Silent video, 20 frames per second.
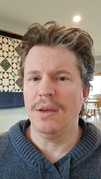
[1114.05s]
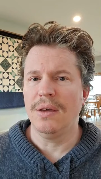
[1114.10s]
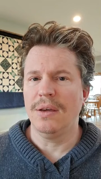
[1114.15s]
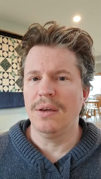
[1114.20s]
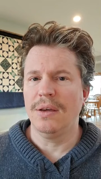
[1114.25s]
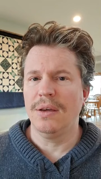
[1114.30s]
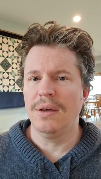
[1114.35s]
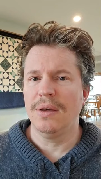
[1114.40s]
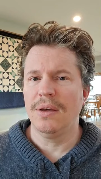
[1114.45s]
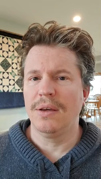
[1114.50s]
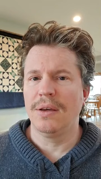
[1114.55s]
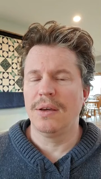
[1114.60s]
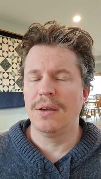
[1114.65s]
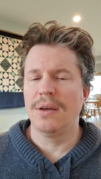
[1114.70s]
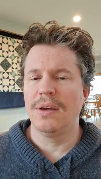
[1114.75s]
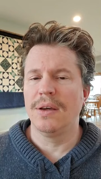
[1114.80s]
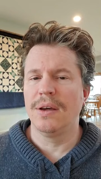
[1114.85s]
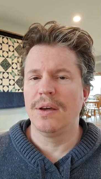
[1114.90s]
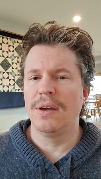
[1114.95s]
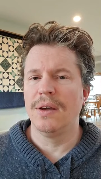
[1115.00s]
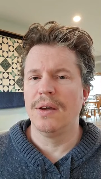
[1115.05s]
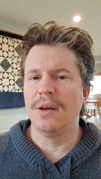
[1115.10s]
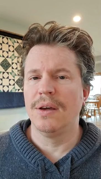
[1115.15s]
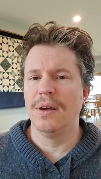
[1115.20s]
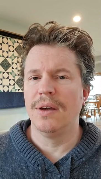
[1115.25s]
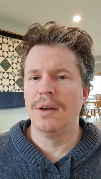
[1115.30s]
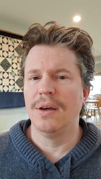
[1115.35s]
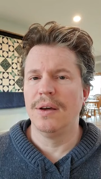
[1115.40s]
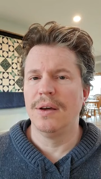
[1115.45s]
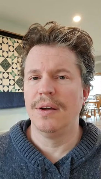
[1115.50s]

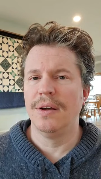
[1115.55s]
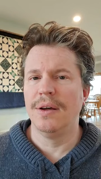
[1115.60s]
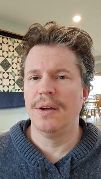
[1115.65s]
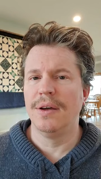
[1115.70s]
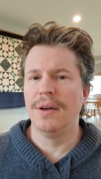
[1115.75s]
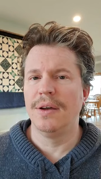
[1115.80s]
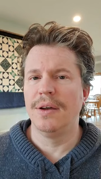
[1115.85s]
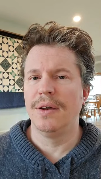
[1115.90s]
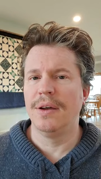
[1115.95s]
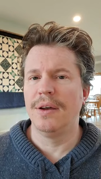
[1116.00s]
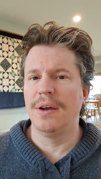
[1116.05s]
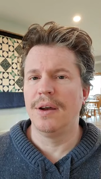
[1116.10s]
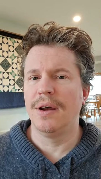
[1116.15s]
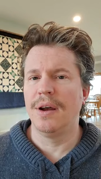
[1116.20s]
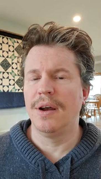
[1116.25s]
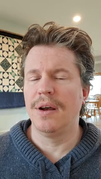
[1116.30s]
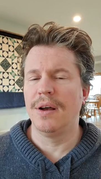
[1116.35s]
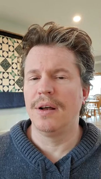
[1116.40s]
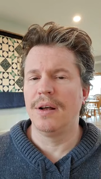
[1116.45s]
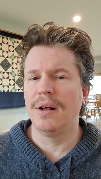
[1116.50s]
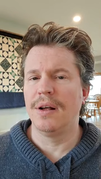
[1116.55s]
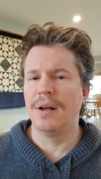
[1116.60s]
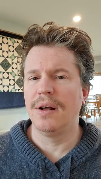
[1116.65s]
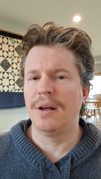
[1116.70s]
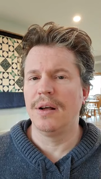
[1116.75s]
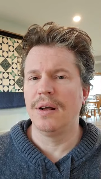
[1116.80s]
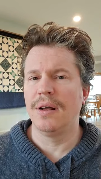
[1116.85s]
[no speech]